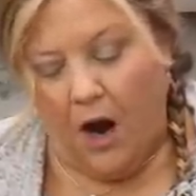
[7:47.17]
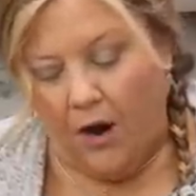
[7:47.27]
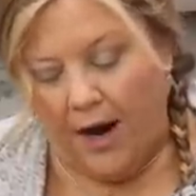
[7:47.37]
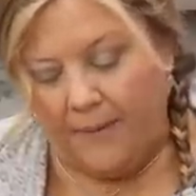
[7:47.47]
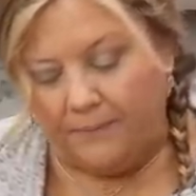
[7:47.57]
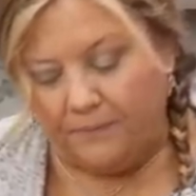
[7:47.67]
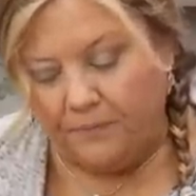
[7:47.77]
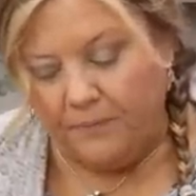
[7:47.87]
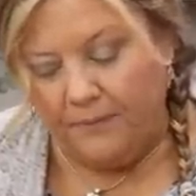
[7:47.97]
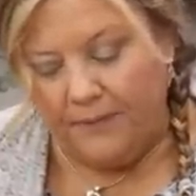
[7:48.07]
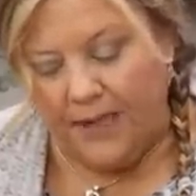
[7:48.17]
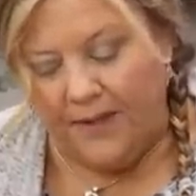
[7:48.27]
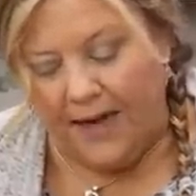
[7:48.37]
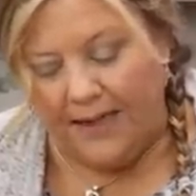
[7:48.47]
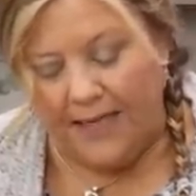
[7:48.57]
All right,
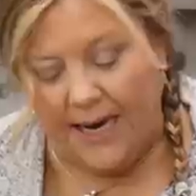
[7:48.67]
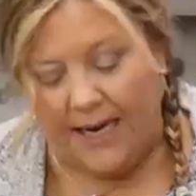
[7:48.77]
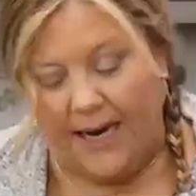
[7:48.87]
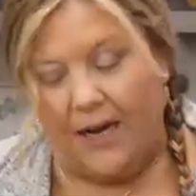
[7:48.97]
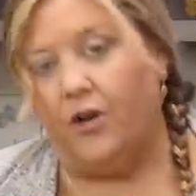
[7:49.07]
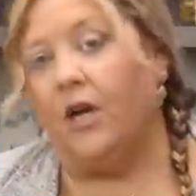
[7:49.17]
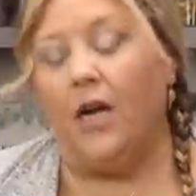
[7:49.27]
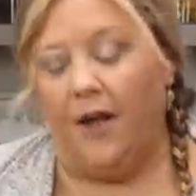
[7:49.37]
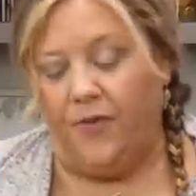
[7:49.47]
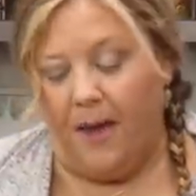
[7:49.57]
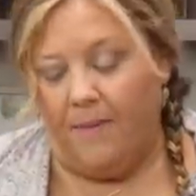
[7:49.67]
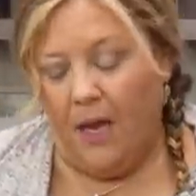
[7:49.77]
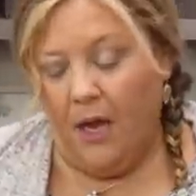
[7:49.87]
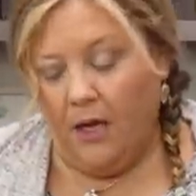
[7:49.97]
then I take it, and you can cut them,